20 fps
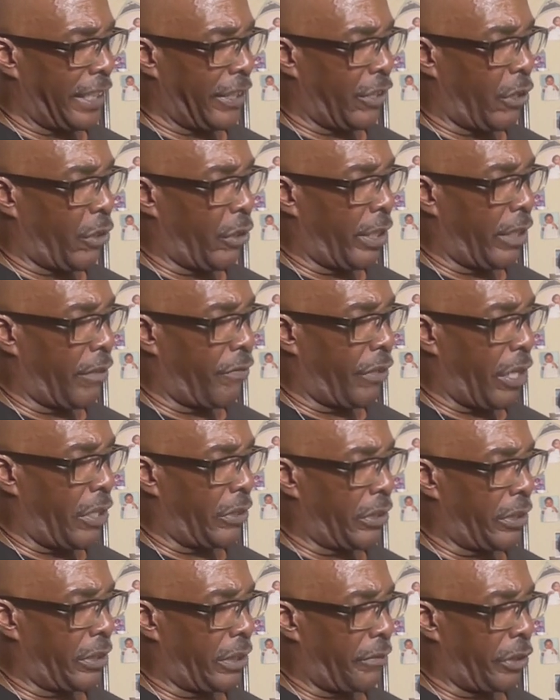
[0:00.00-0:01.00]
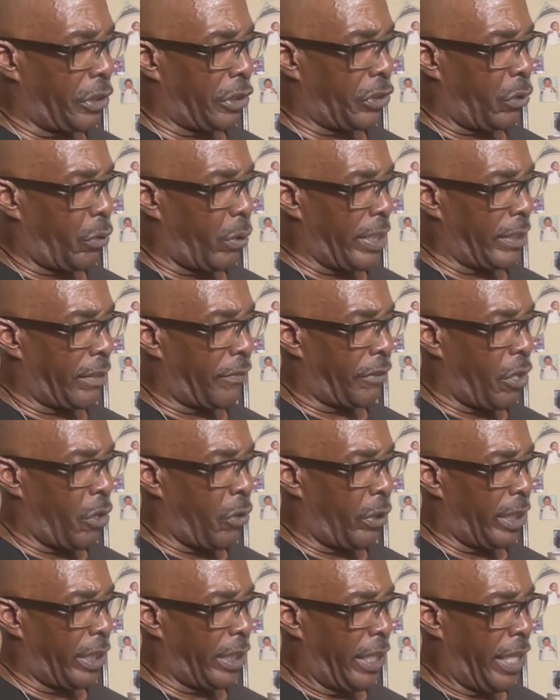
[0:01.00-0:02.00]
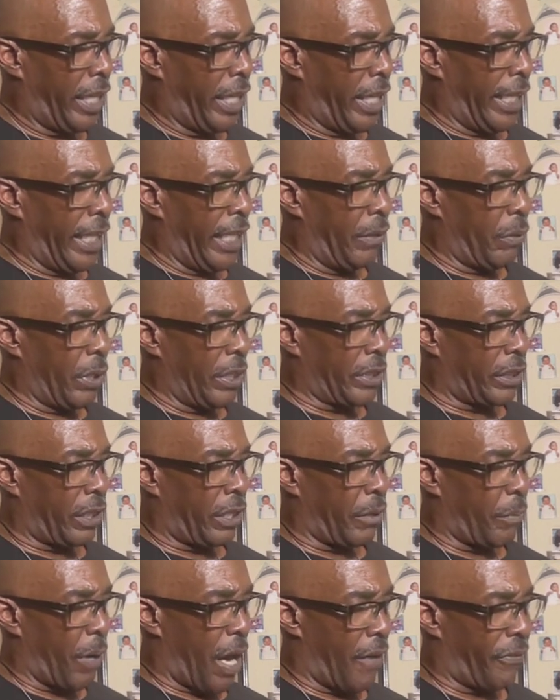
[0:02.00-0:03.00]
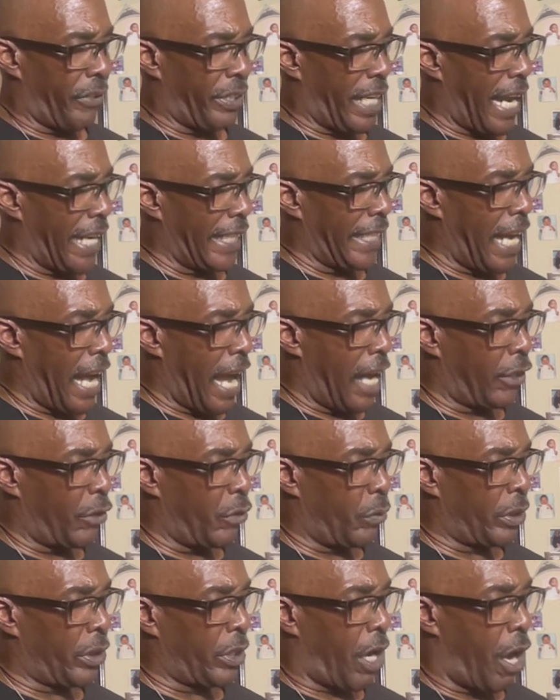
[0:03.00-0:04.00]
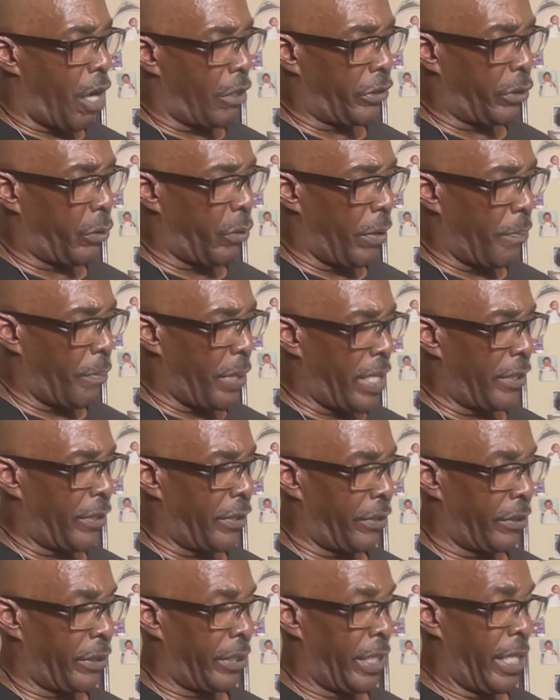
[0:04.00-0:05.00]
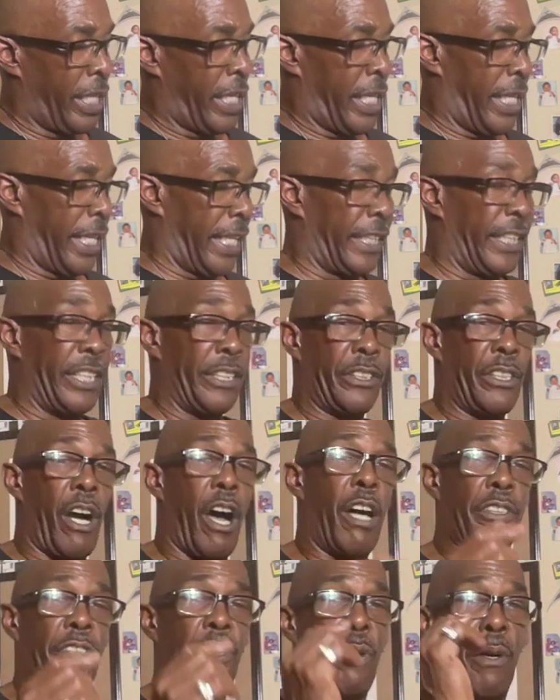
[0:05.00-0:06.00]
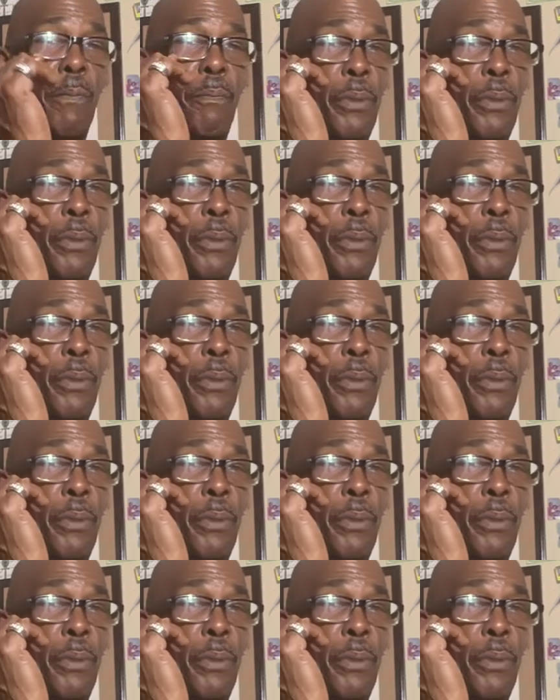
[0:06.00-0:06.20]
In earlier versions of the stories of Loki, he was a hermaphrodite god who was also a mother. And there's also a